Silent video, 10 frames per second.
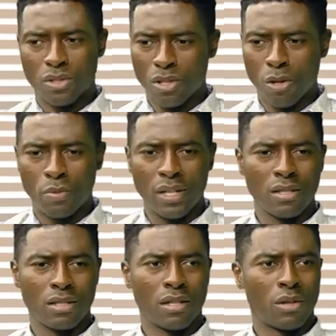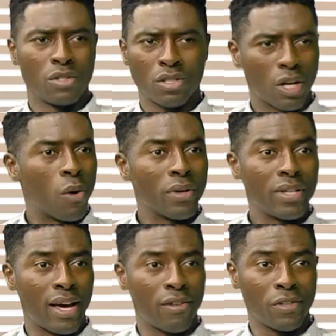soapies, you know, you go in
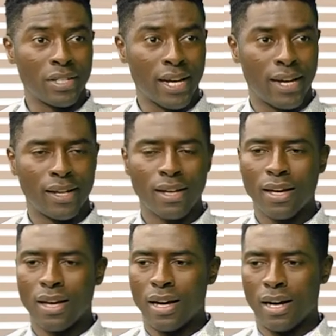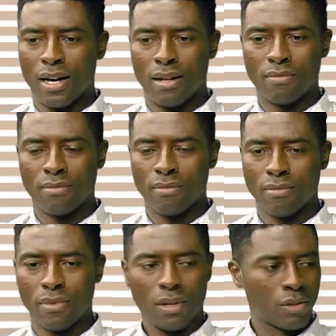there every day,
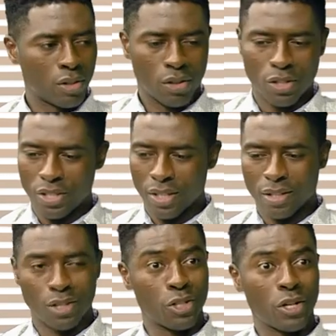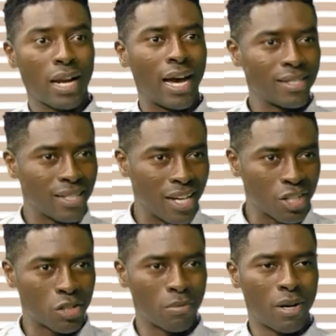you know, learn your lines,
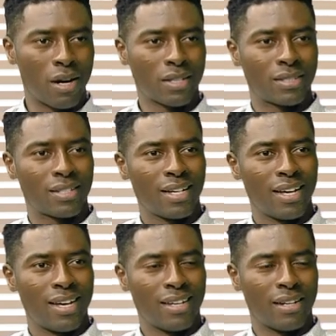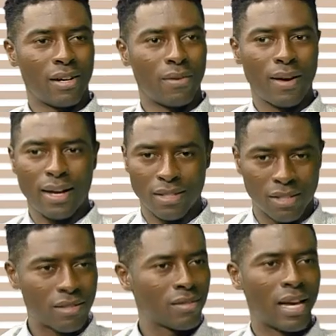hit your marks, you know, and
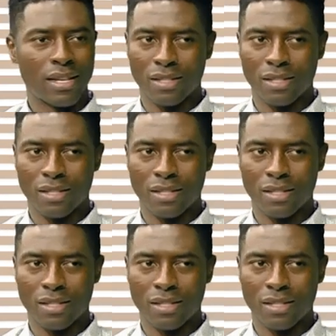just and